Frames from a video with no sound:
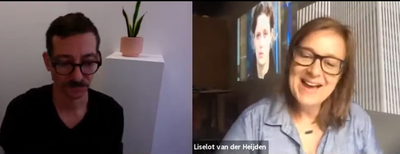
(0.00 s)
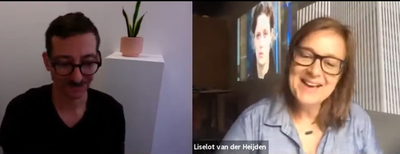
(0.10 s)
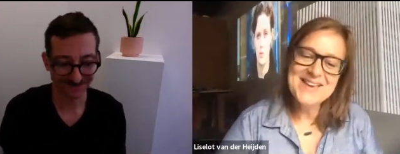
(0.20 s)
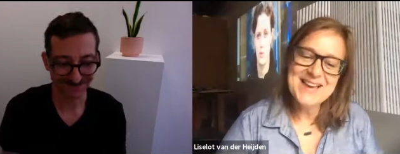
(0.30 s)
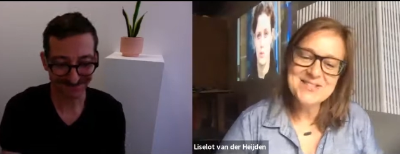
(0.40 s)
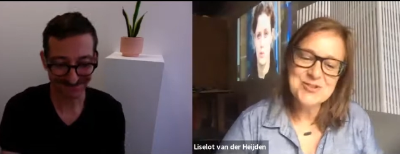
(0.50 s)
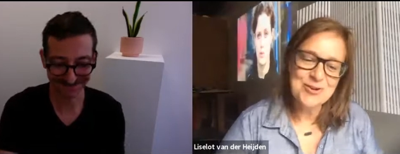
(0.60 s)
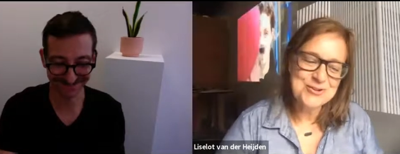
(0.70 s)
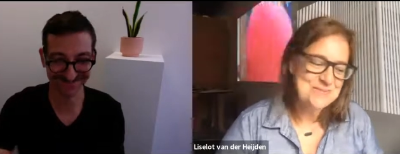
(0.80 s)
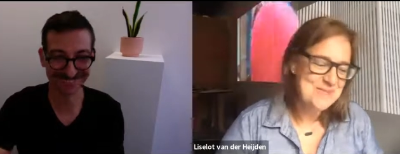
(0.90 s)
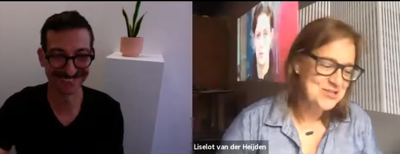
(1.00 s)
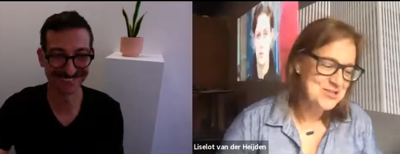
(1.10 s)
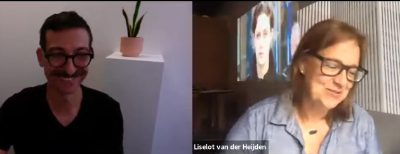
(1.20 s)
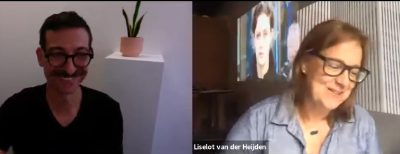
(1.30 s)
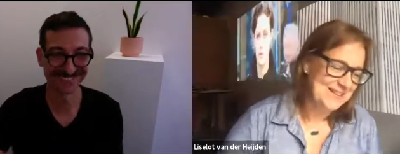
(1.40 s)
Speaker 1: I think I talked too
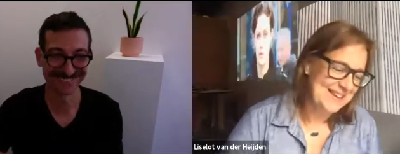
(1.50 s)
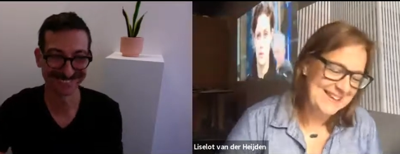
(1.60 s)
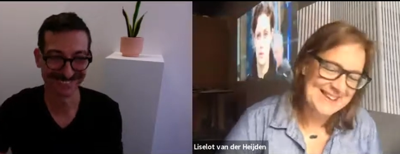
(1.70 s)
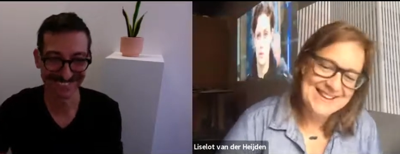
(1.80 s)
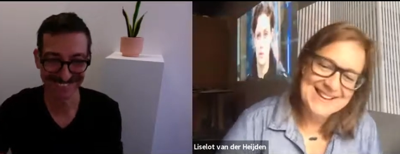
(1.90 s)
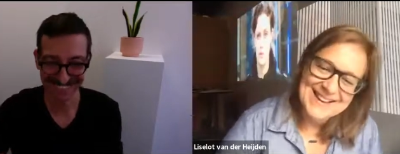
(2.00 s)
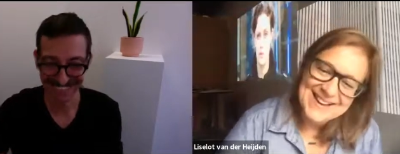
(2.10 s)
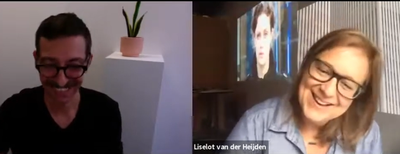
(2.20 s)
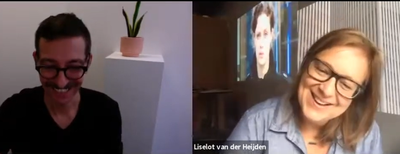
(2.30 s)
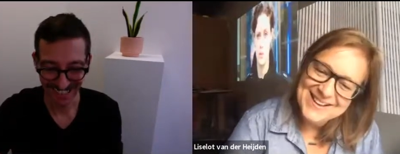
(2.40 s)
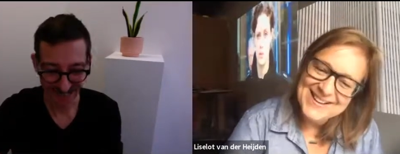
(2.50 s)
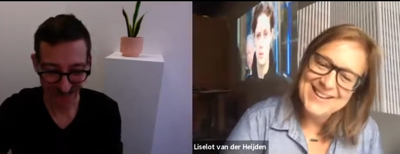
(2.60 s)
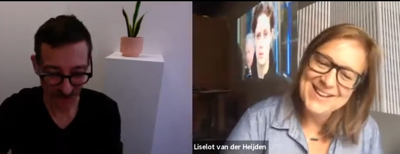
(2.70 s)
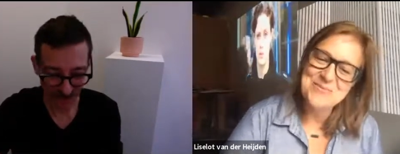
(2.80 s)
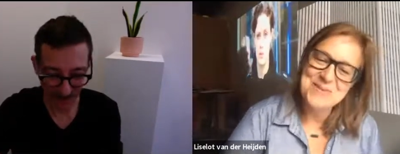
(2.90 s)
much already. No,
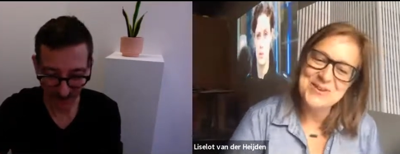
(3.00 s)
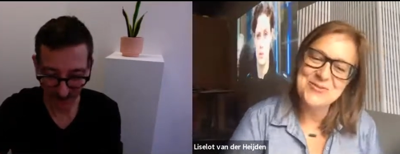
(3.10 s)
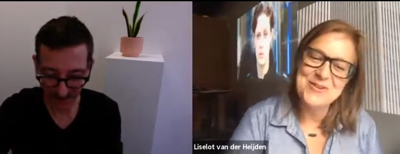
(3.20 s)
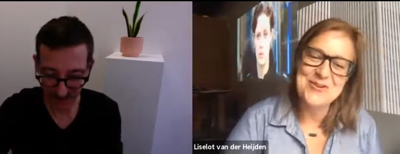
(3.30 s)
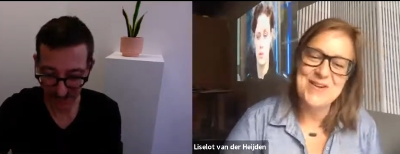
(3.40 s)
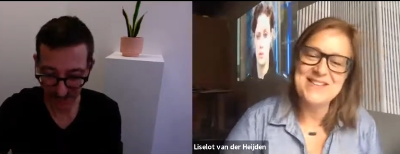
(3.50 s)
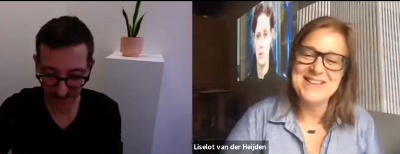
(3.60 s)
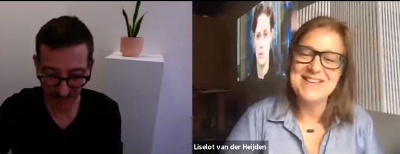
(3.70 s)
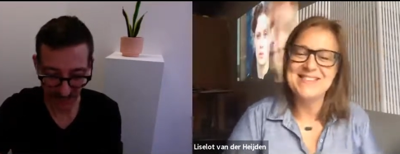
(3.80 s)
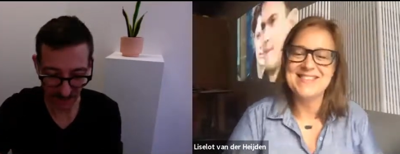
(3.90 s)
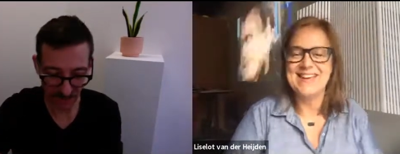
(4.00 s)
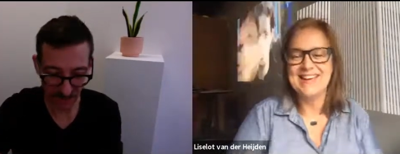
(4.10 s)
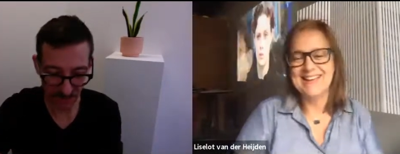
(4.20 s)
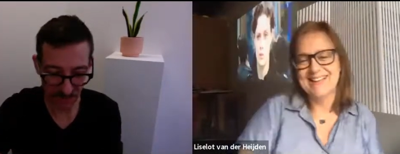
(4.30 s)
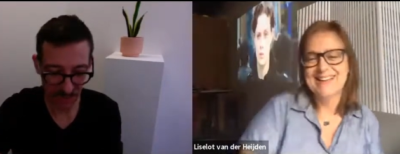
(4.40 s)
it's really great to talk with
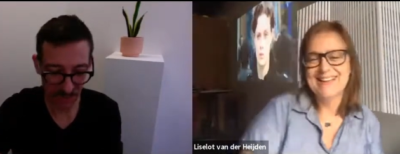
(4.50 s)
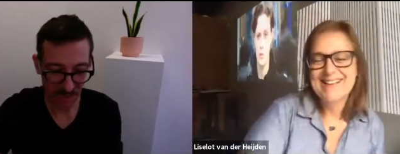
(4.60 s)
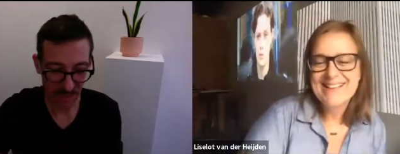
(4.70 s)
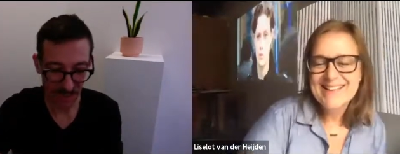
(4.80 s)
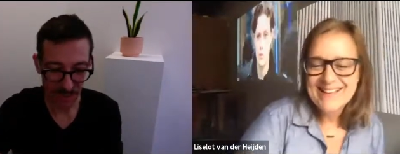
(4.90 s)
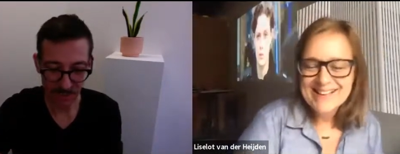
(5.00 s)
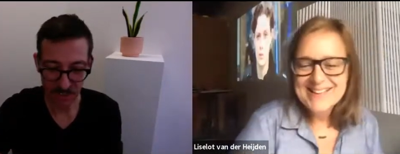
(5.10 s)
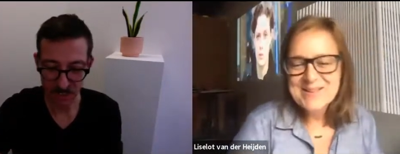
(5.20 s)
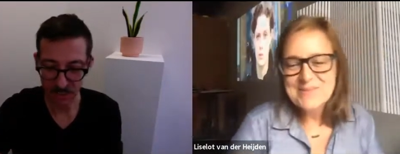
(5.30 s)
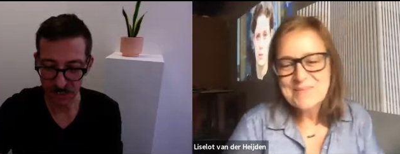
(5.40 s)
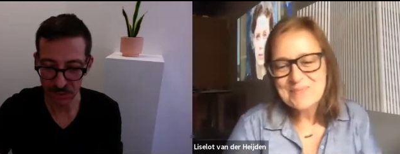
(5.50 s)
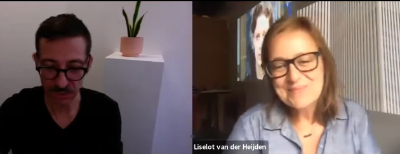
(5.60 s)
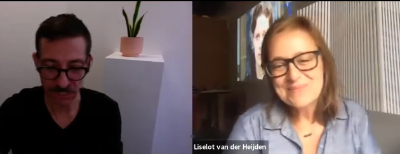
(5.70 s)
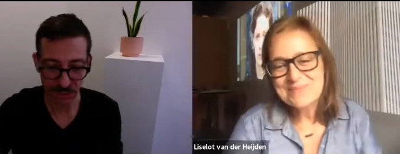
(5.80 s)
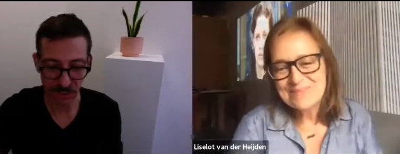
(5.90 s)
you.
Speaker 2: I just wanted to
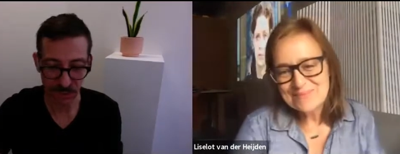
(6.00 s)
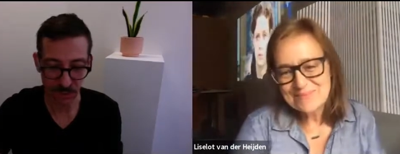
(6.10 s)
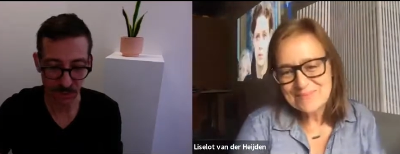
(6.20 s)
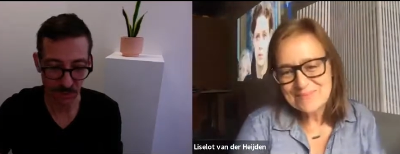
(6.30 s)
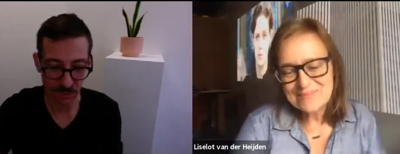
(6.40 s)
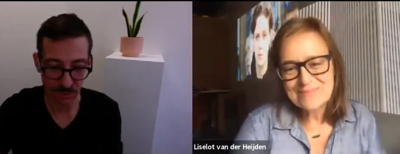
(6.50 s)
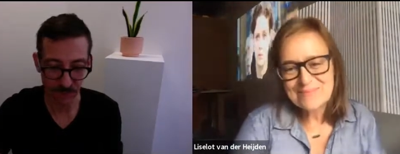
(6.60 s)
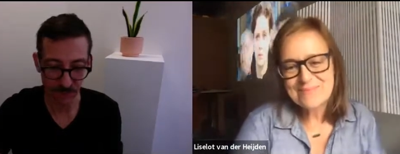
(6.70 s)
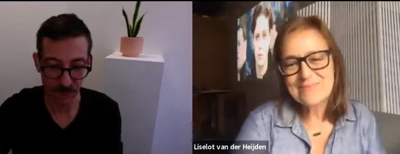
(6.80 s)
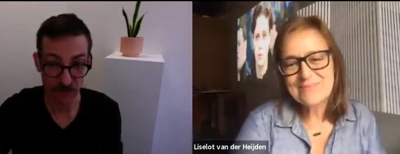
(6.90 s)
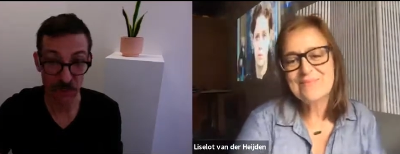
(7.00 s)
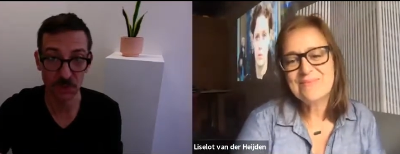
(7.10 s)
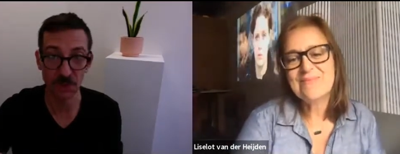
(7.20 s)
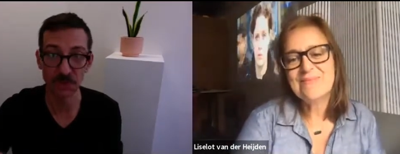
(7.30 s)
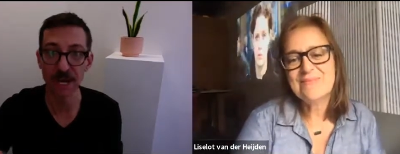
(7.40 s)
share your
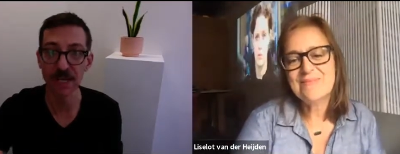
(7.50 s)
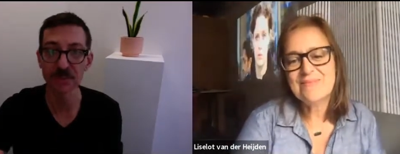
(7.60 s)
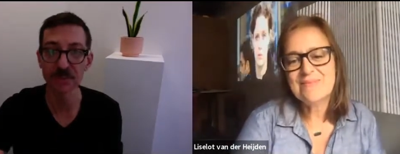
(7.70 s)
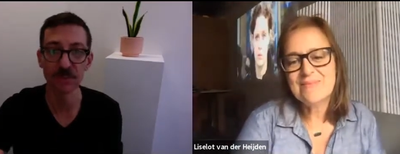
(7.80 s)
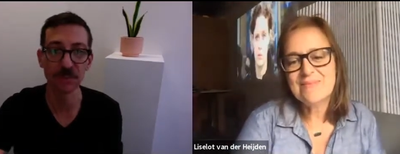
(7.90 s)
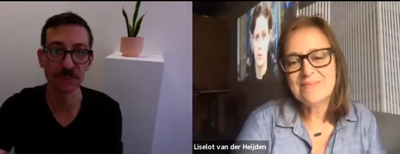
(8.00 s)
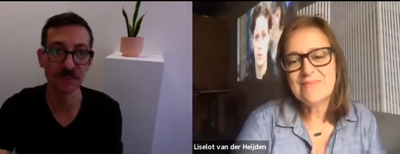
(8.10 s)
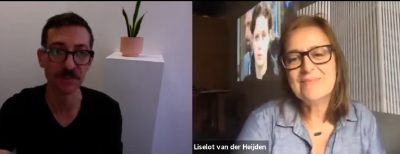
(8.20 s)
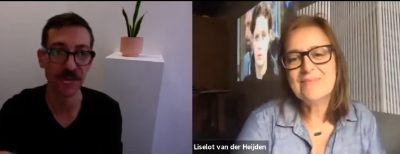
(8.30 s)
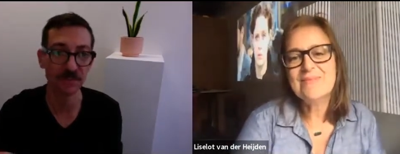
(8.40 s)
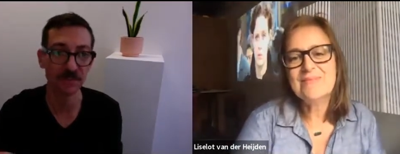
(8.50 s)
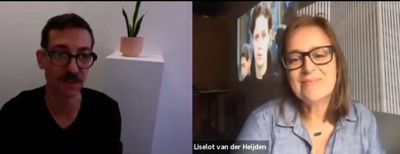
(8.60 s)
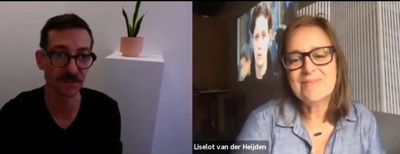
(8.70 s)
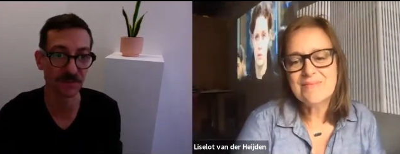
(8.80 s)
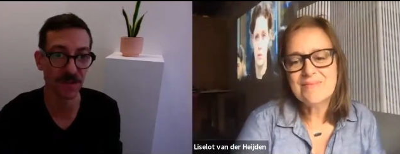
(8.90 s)
URL so people can find more
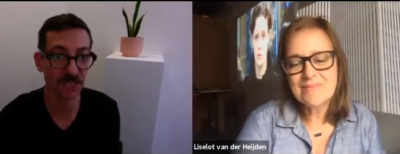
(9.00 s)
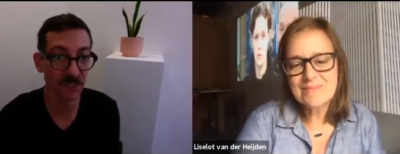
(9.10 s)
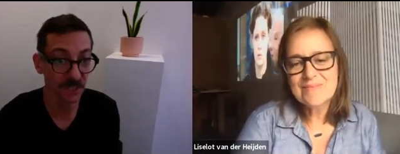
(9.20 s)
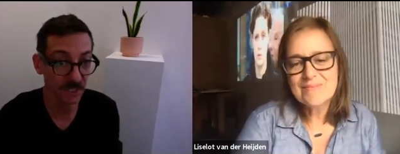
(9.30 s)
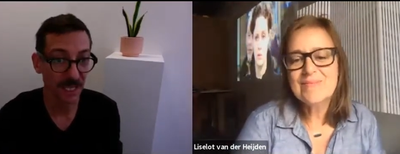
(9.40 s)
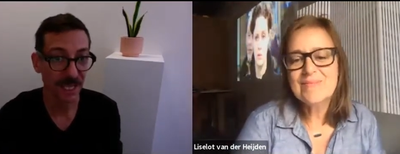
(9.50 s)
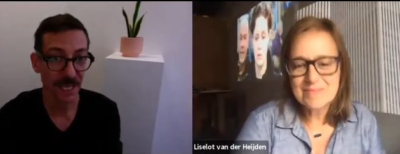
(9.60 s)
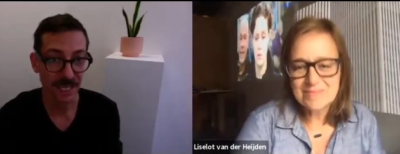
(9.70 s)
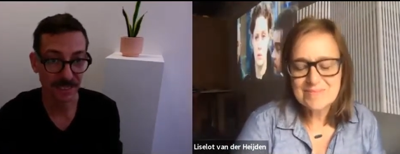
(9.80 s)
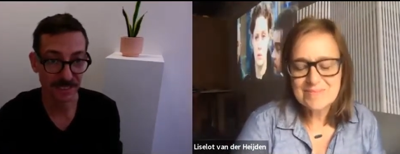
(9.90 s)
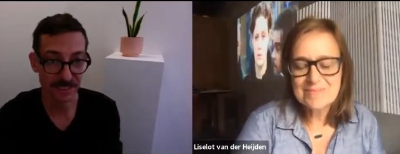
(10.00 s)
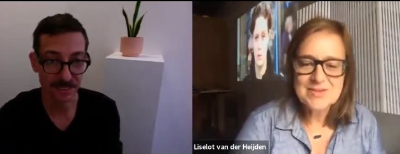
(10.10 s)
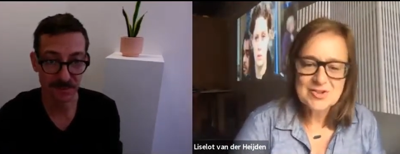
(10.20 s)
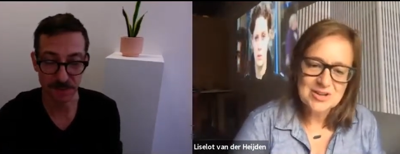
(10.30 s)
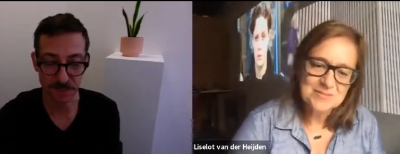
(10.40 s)
information and see
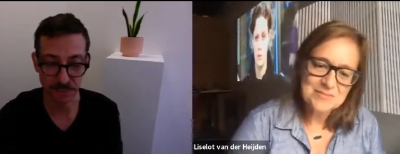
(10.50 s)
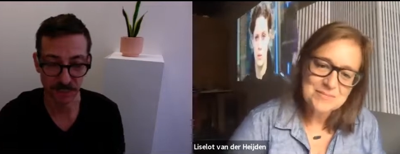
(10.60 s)
maybe some